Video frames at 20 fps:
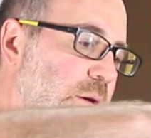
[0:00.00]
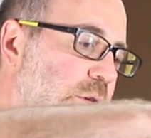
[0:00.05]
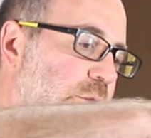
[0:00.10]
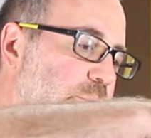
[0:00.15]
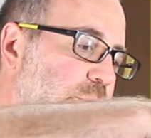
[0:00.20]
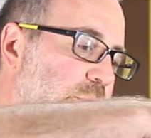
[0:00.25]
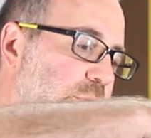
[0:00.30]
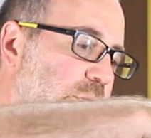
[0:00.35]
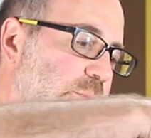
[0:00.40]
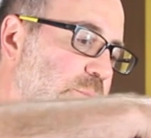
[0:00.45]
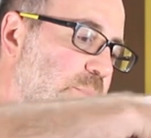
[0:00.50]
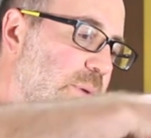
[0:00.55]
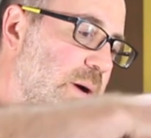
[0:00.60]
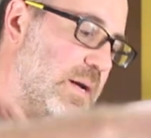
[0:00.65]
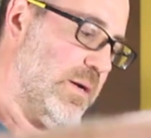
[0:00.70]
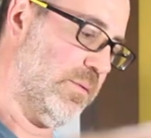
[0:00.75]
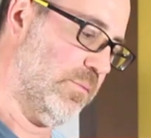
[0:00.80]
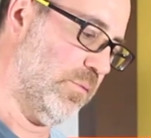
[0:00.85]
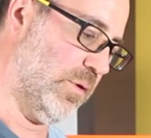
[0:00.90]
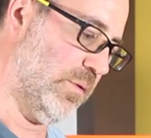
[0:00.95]
Let's put this
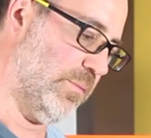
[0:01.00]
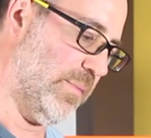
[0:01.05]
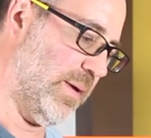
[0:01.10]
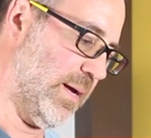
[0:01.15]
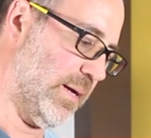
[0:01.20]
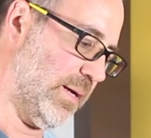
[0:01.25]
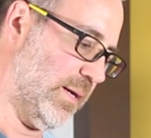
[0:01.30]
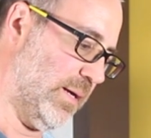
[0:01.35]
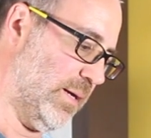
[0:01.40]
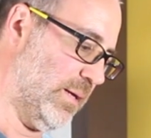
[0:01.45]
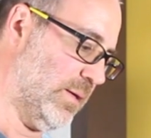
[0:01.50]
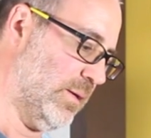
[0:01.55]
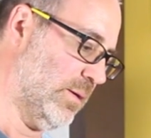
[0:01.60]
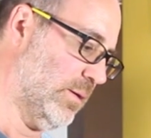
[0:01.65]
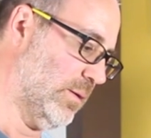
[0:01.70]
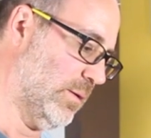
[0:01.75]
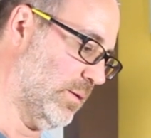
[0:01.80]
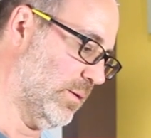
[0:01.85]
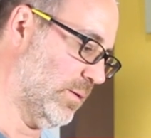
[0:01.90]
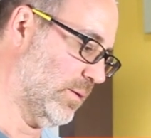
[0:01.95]
bottom one back
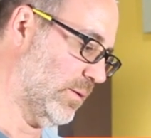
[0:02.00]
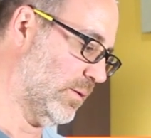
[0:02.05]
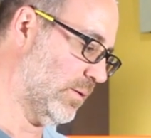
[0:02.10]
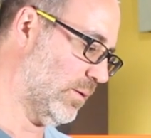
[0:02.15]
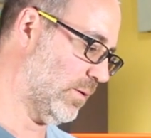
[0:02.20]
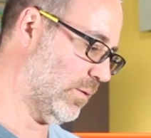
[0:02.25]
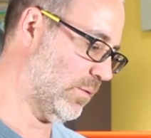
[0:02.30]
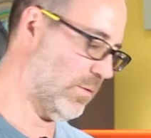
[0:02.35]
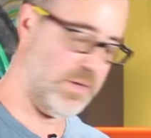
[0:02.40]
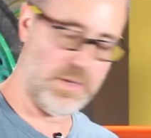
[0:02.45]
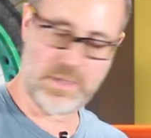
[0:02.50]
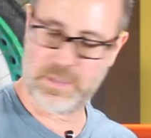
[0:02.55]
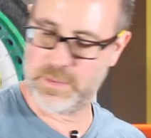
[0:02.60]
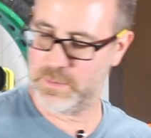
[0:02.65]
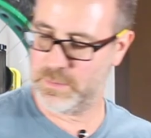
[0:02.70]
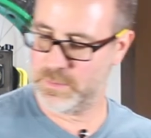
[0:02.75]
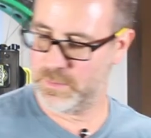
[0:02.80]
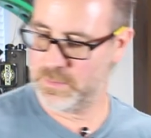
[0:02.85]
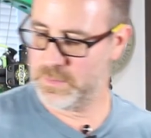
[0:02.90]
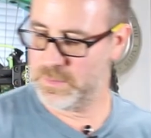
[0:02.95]
in. All right.
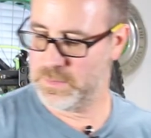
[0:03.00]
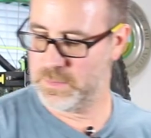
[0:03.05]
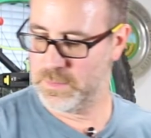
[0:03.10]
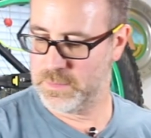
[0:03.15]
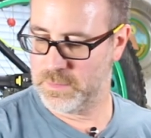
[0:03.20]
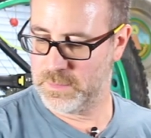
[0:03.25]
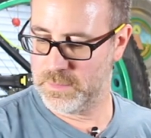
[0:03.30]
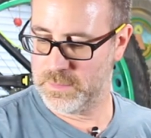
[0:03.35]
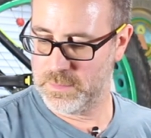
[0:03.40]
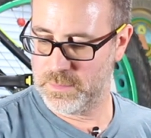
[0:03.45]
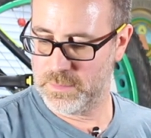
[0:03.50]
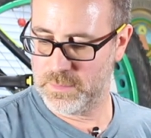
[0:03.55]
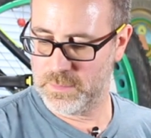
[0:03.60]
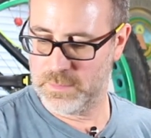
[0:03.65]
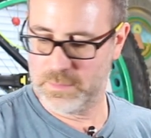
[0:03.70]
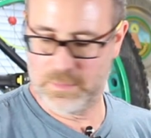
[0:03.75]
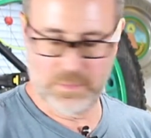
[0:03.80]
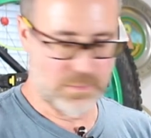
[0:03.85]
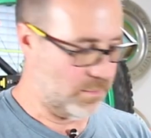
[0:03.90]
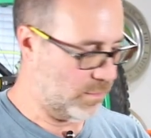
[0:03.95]

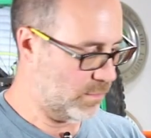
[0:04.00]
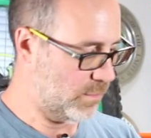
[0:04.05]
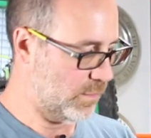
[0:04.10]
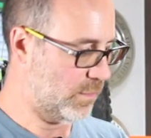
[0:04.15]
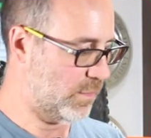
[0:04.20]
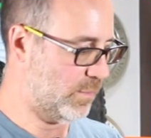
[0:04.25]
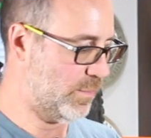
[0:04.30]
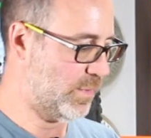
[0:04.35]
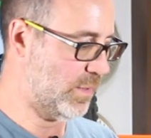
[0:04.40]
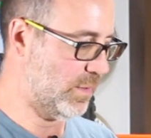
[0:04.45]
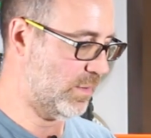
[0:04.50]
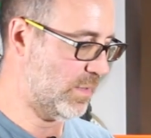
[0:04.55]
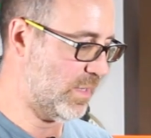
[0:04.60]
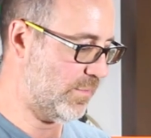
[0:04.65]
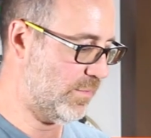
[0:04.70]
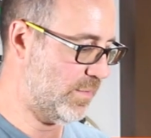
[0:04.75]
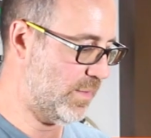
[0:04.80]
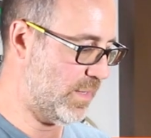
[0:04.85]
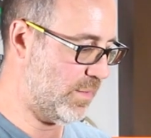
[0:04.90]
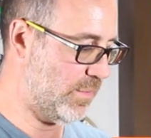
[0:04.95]
A little bit of
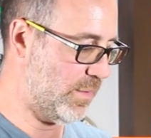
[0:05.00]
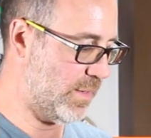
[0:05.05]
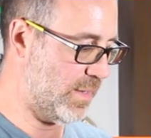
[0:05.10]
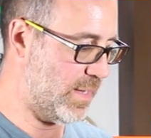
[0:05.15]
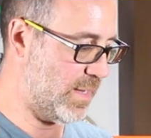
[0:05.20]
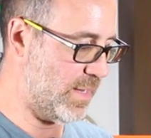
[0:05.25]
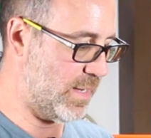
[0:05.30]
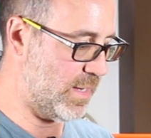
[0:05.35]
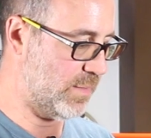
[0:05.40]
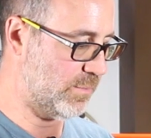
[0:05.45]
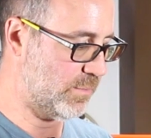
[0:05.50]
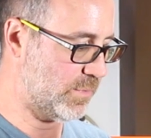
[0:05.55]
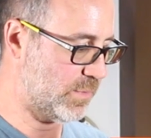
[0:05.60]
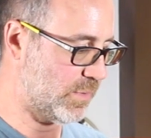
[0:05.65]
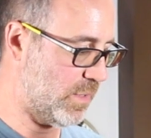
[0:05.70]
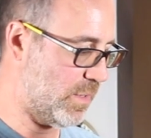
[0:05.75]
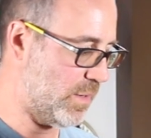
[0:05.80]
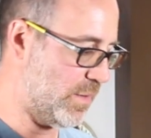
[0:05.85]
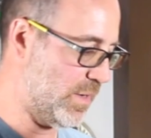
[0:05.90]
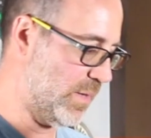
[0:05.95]
love in there again. I'm
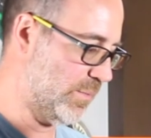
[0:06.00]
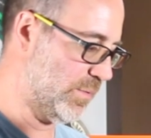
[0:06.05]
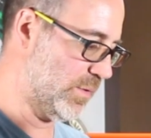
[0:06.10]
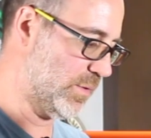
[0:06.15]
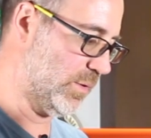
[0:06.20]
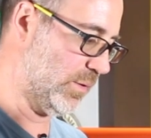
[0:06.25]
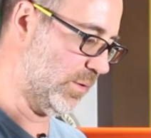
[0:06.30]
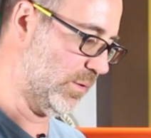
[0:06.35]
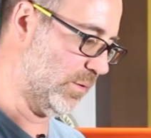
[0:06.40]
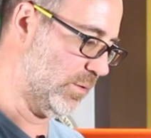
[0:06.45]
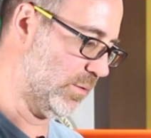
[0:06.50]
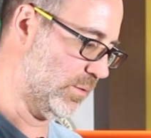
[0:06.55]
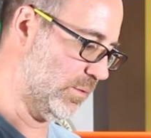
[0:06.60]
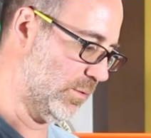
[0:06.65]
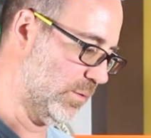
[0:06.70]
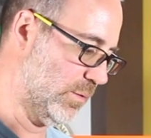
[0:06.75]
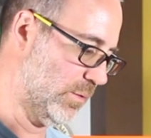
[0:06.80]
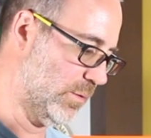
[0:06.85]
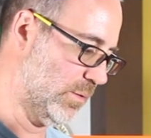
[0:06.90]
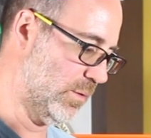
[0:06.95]
sorry, I'm just a
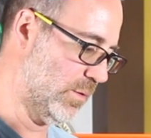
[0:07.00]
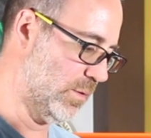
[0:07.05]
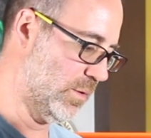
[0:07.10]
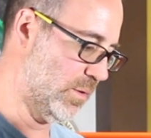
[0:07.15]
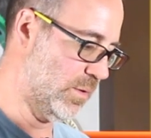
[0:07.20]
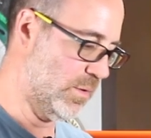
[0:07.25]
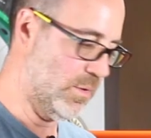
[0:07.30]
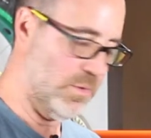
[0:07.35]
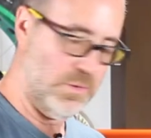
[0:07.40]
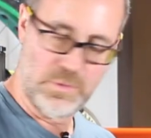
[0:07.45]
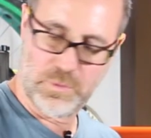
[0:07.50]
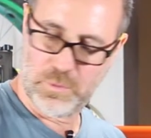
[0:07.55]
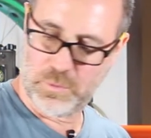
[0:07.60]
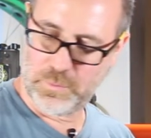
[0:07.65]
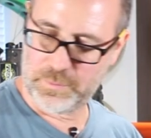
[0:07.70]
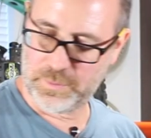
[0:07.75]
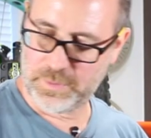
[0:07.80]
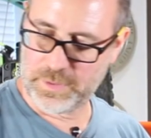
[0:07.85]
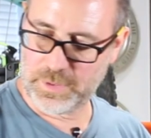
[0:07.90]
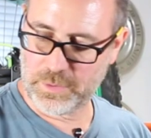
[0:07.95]
little
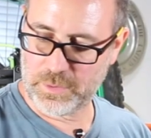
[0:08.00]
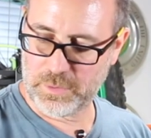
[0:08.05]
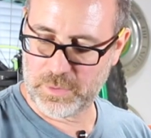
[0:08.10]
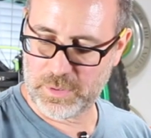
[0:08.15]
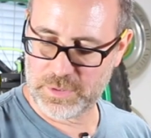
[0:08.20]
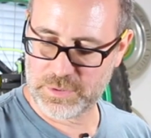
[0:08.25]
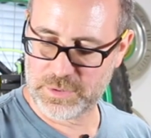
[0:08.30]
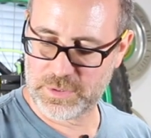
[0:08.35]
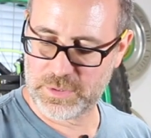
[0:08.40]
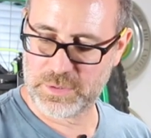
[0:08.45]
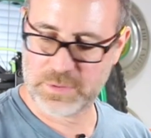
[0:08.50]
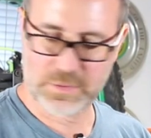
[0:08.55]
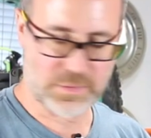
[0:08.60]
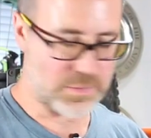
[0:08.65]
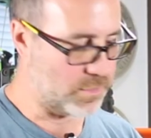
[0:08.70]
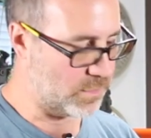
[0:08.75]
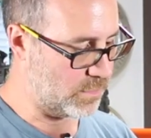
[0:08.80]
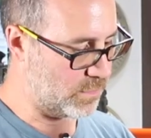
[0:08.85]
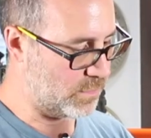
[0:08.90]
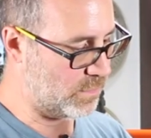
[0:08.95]
overly
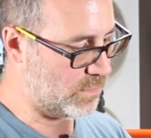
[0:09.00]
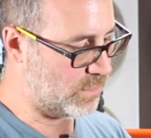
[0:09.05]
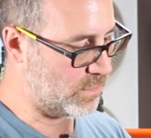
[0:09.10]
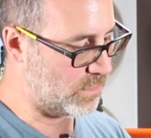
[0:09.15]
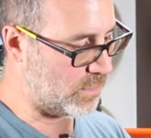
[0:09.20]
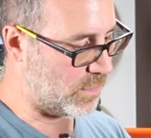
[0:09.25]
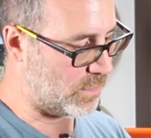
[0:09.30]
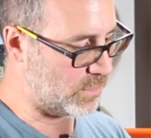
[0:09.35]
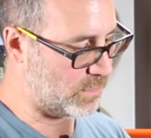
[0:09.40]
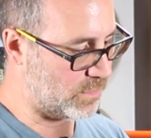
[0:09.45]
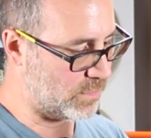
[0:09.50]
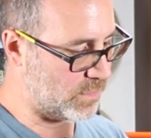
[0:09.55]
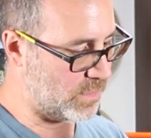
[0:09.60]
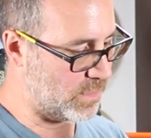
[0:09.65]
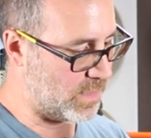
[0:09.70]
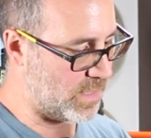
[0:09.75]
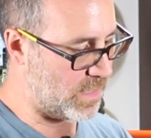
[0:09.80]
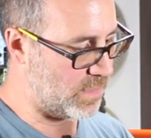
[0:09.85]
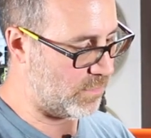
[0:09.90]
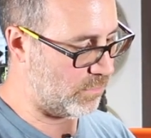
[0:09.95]
cautious. It's all just going
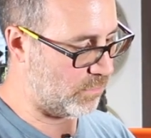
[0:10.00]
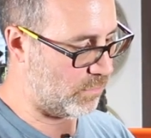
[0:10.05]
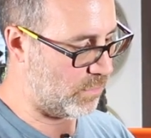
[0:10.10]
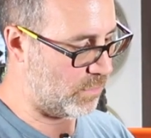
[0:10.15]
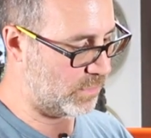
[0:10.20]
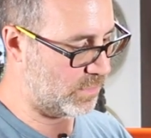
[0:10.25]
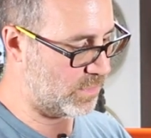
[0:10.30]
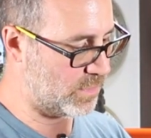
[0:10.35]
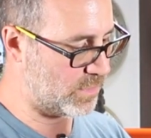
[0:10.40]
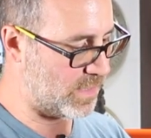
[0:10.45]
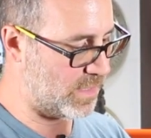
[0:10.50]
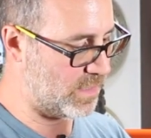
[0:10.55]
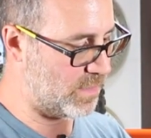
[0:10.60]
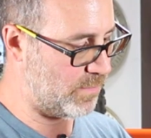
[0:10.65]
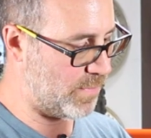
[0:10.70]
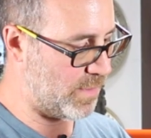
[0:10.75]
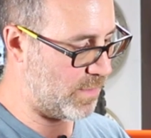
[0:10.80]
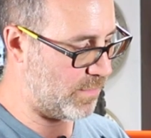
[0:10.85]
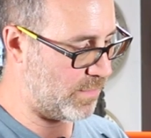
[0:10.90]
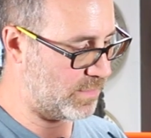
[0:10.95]
to kind of roll inside
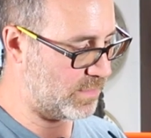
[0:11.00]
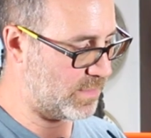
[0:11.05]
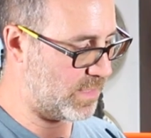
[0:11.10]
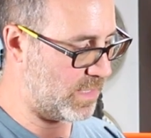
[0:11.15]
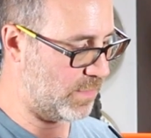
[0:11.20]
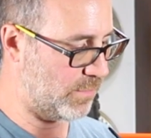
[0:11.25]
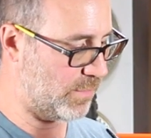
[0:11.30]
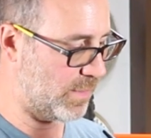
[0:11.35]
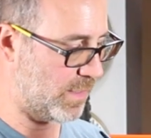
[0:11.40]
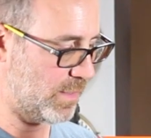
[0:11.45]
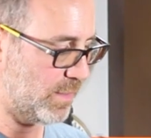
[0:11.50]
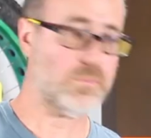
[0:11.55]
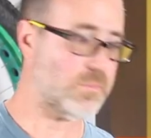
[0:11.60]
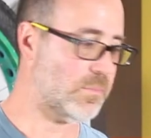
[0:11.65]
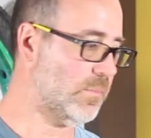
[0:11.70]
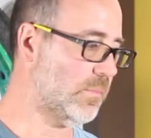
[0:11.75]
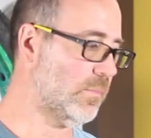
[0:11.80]
the bearings anyway.